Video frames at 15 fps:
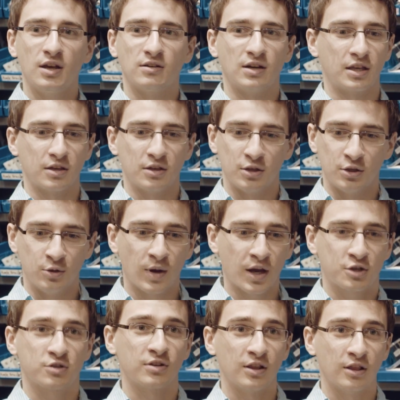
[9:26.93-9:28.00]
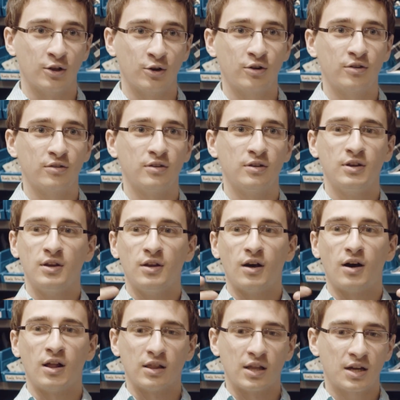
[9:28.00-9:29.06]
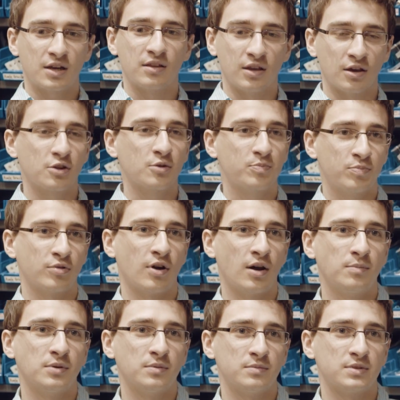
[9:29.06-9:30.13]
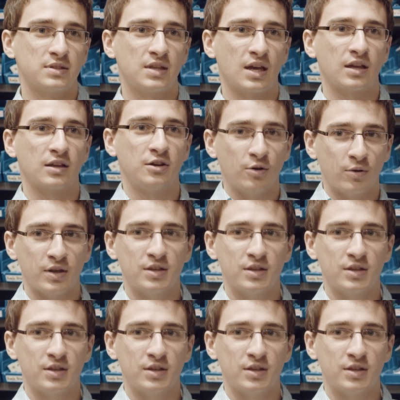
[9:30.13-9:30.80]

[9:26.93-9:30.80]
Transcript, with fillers: like you actually learn a lot of the other problems that go